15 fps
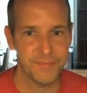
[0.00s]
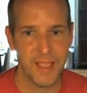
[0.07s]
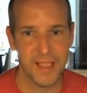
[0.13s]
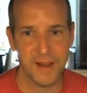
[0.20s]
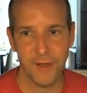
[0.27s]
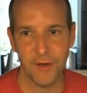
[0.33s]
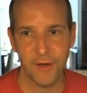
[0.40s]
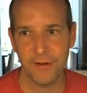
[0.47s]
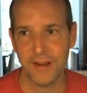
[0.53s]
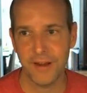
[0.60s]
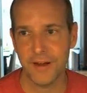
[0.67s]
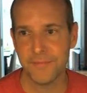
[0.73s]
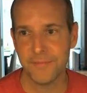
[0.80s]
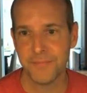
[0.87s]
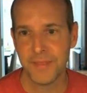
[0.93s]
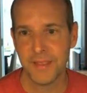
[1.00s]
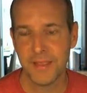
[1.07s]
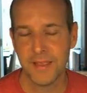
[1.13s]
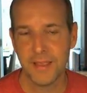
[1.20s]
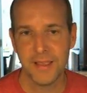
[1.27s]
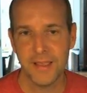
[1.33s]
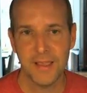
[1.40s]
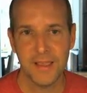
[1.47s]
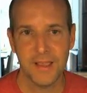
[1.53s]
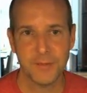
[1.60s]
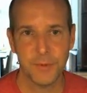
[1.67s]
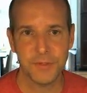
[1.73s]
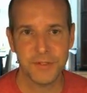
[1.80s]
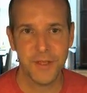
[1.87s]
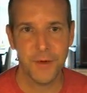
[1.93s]
data over here, is
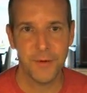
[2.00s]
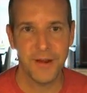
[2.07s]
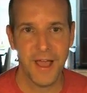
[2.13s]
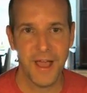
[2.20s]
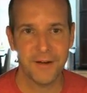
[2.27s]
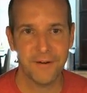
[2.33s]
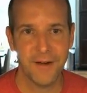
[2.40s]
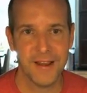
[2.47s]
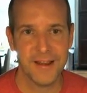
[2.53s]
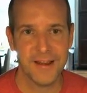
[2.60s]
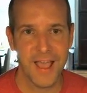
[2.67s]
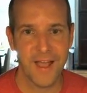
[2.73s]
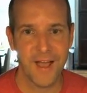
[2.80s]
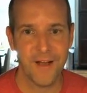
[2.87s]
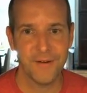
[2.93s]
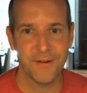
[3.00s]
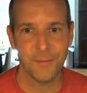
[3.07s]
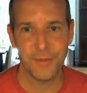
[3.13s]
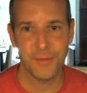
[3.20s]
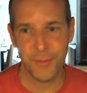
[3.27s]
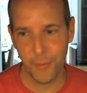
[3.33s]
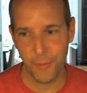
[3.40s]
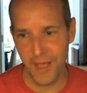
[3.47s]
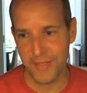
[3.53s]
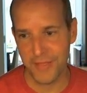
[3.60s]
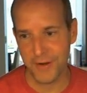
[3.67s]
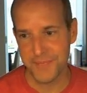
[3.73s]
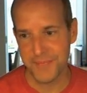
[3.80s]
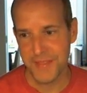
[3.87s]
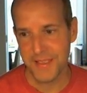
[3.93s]
what's going on right now with the
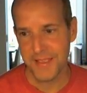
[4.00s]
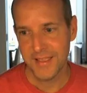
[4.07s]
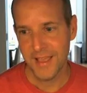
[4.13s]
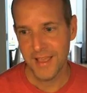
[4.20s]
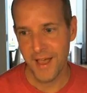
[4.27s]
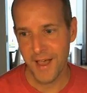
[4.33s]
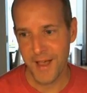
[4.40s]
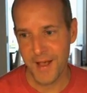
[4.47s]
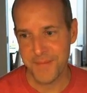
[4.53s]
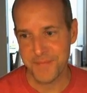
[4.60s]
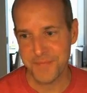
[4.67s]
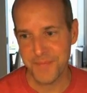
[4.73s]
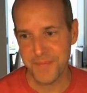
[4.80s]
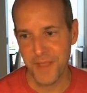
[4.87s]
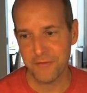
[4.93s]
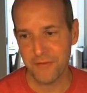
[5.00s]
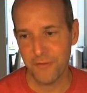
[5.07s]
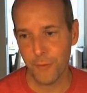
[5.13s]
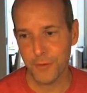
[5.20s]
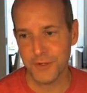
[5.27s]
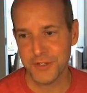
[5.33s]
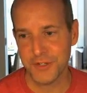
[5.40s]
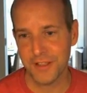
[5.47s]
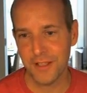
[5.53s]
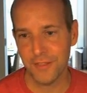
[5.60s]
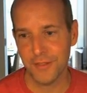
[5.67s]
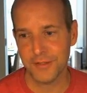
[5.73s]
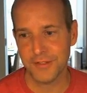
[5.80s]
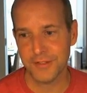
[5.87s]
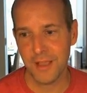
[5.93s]
weather. Um, unfortunately, it
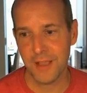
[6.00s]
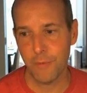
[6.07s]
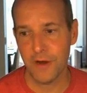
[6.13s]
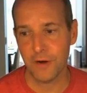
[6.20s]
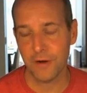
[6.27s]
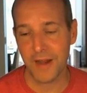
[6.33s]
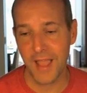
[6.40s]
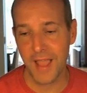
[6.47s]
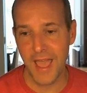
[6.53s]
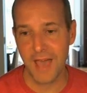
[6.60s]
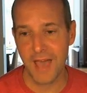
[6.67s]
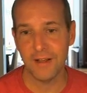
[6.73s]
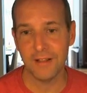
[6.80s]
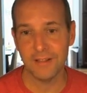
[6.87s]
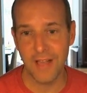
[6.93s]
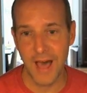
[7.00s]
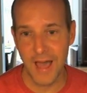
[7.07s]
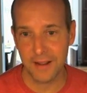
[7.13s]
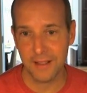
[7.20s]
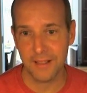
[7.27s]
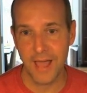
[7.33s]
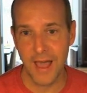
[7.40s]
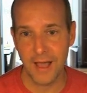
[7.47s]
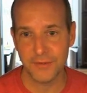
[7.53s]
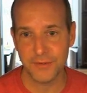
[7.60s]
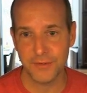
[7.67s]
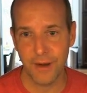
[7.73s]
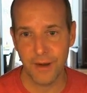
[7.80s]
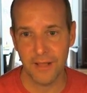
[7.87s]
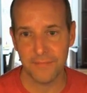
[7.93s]
looks like we are going to have a lot of clouds
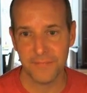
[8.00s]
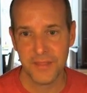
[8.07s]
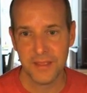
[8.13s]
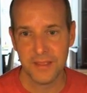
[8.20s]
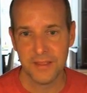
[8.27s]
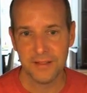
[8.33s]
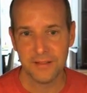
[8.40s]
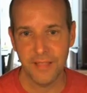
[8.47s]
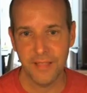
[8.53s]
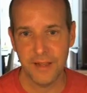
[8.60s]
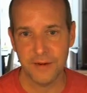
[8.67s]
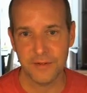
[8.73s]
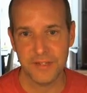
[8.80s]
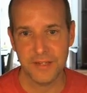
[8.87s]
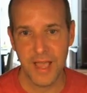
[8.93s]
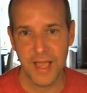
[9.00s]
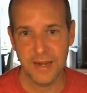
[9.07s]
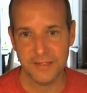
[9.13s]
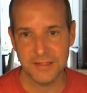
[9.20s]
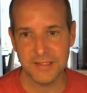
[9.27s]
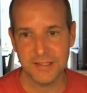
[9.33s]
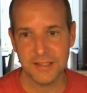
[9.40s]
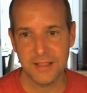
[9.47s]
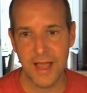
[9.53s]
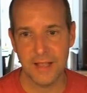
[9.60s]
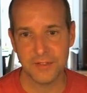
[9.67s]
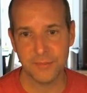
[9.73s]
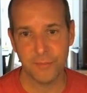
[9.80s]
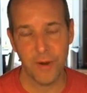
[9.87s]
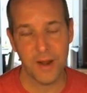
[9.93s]
around later tonight as these
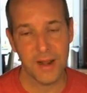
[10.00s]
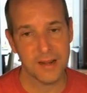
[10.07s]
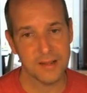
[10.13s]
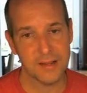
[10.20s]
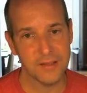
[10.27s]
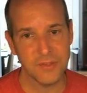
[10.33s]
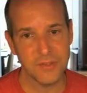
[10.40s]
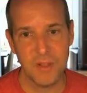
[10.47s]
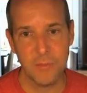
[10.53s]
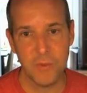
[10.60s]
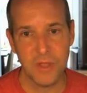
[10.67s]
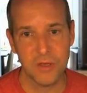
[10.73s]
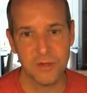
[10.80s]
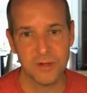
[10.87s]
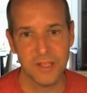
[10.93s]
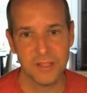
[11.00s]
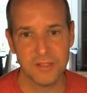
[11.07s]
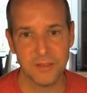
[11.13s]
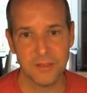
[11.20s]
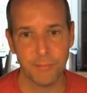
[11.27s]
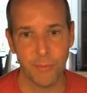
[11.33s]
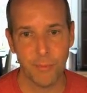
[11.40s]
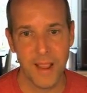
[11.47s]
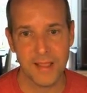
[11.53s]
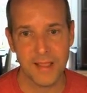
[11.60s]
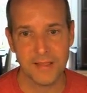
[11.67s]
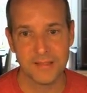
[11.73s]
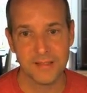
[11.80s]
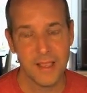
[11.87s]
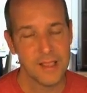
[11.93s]
clouds spread. It doesn't mean we couldn't get some
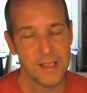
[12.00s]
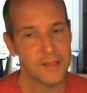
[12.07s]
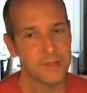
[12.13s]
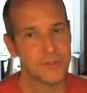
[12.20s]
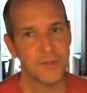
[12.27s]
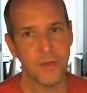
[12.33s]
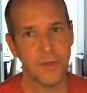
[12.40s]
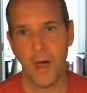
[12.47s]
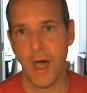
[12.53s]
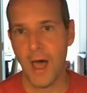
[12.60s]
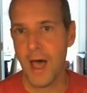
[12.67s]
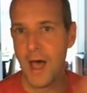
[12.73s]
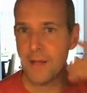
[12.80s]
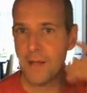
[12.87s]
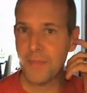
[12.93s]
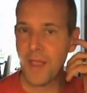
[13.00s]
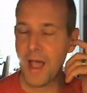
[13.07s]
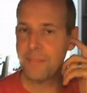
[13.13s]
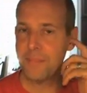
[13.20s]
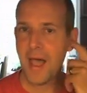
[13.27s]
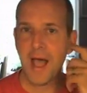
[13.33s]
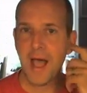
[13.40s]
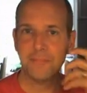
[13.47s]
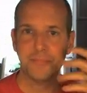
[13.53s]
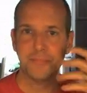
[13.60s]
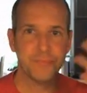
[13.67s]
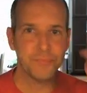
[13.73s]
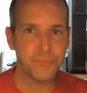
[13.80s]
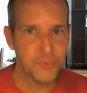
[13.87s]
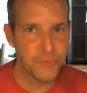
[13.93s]
breaks, so uh, I'm not
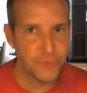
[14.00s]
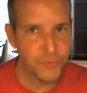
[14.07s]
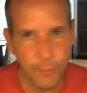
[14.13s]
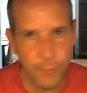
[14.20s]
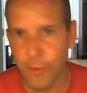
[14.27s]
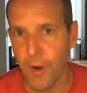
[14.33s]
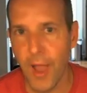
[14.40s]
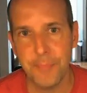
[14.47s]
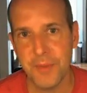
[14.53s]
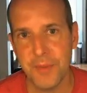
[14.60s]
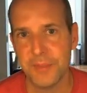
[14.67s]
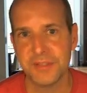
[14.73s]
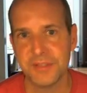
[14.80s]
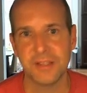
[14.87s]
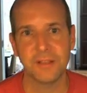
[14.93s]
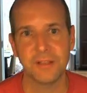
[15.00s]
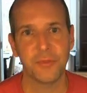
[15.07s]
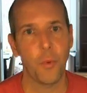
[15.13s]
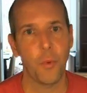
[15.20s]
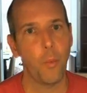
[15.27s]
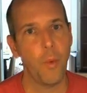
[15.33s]
super optimistic the